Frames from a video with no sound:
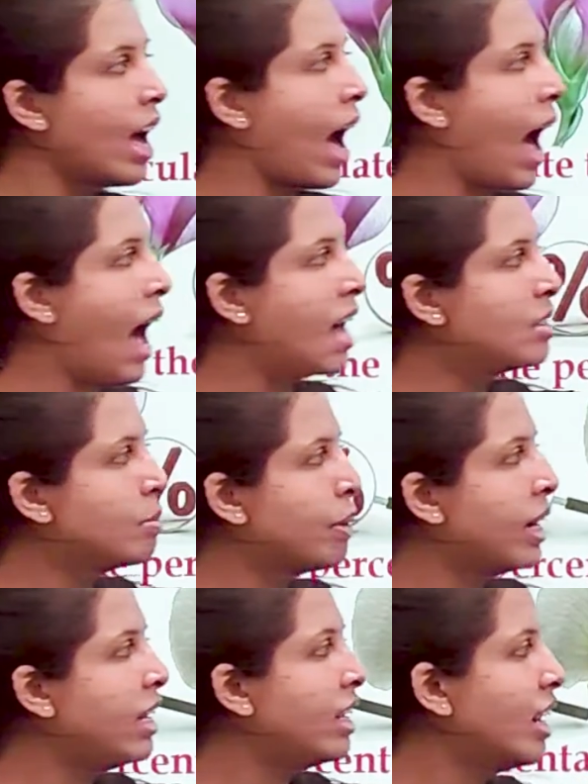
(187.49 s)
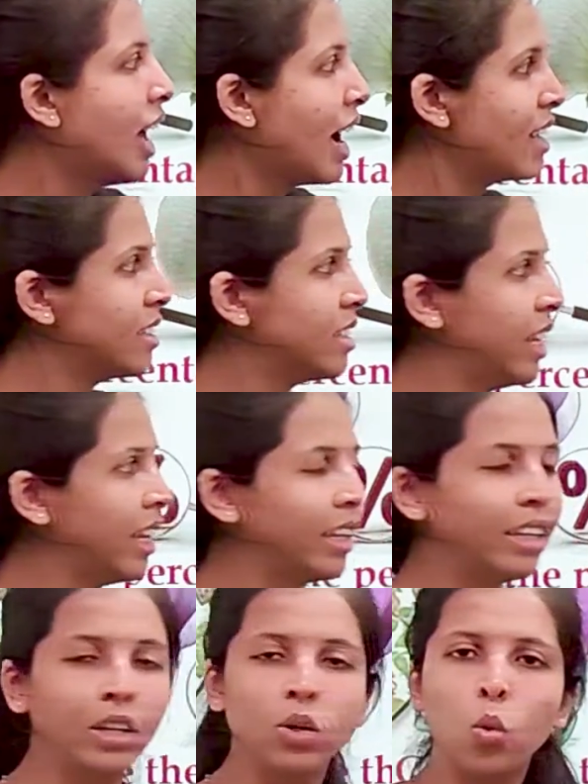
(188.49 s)
As Mendel has
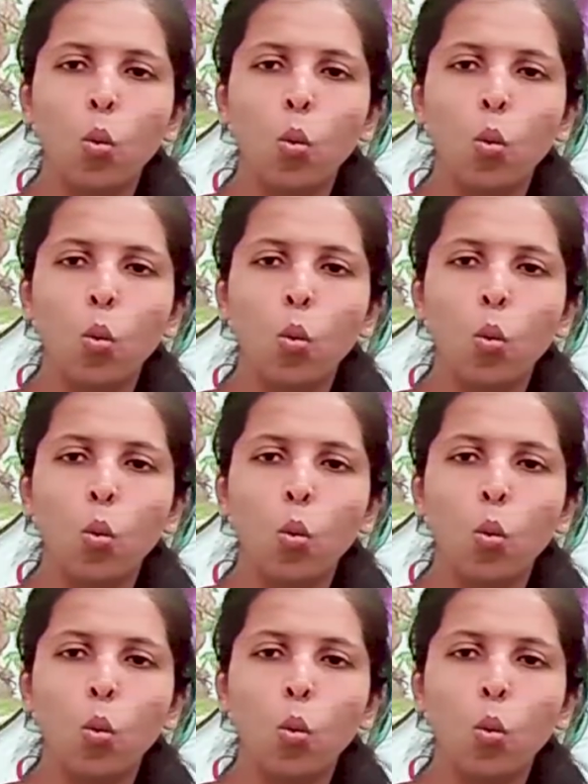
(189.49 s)
taken